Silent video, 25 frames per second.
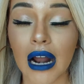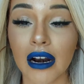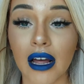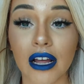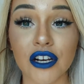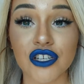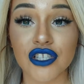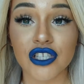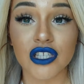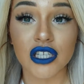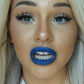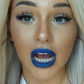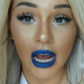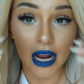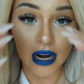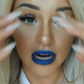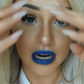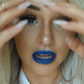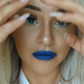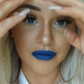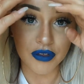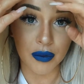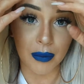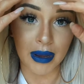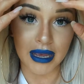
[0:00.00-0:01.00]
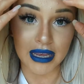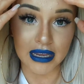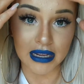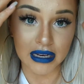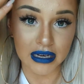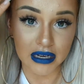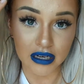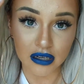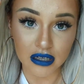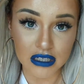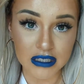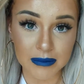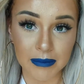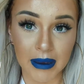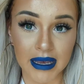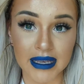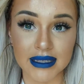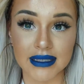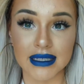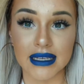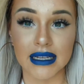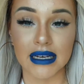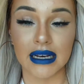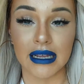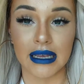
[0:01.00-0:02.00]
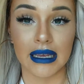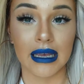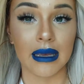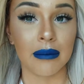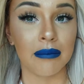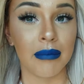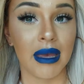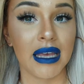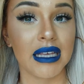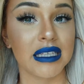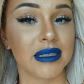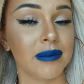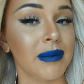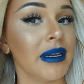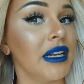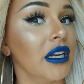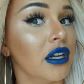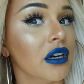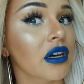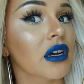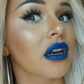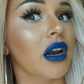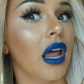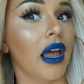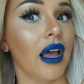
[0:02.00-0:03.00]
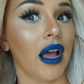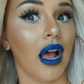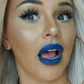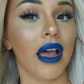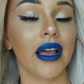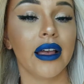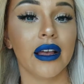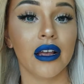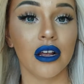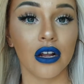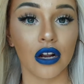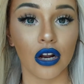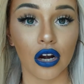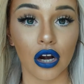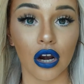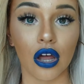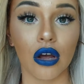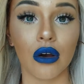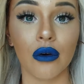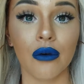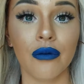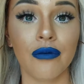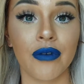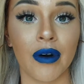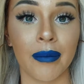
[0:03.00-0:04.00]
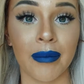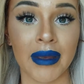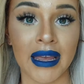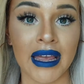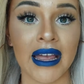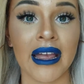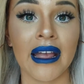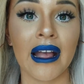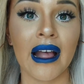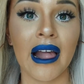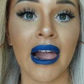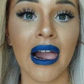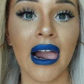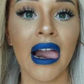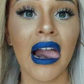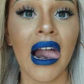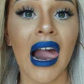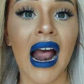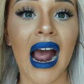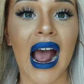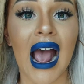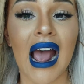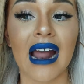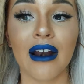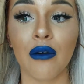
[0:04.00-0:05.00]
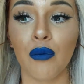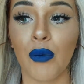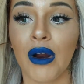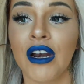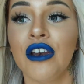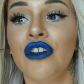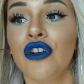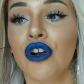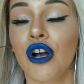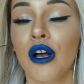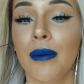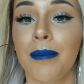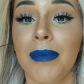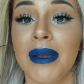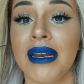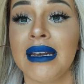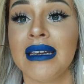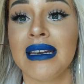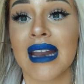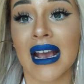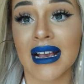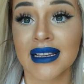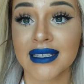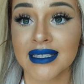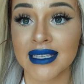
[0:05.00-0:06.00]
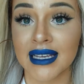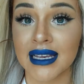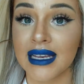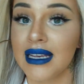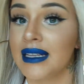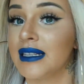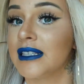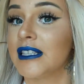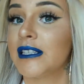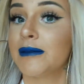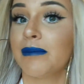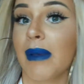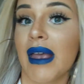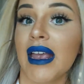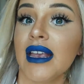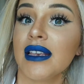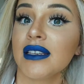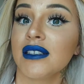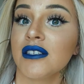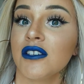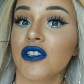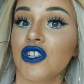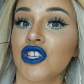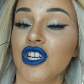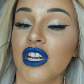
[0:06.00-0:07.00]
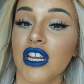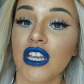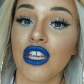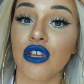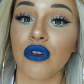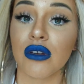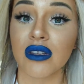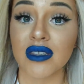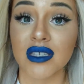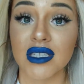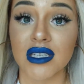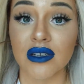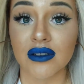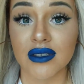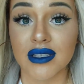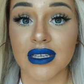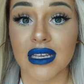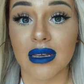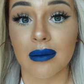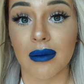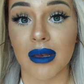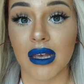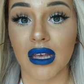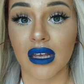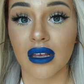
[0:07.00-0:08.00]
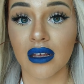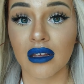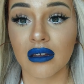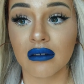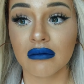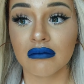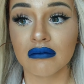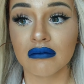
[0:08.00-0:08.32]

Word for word: And I just, I love the way it looks basically. It makes me look like I can glow from here. And when you're up in NASA in space and shit, you can still see me.